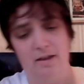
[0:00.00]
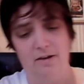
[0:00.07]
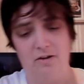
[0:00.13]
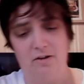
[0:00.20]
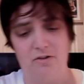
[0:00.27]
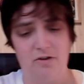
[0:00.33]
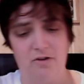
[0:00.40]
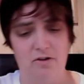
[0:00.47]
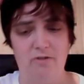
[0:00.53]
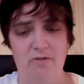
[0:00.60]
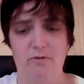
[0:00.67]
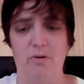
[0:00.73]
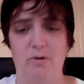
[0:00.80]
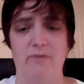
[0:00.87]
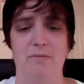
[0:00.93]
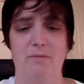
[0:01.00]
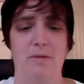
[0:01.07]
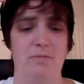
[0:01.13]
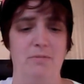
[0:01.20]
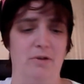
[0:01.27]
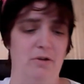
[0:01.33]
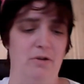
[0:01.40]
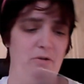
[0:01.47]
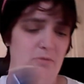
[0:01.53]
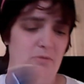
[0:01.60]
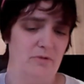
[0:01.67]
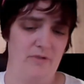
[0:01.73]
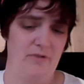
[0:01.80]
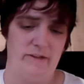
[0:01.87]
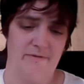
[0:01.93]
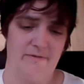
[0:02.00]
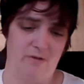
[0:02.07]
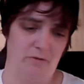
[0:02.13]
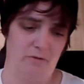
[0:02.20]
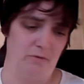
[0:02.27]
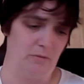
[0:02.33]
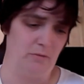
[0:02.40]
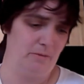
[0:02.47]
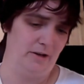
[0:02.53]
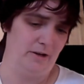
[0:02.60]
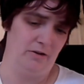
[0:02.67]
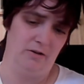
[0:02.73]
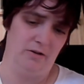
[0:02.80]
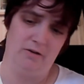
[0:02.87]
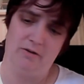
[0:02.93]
Because I couldn't quite remember who was involved in what matches.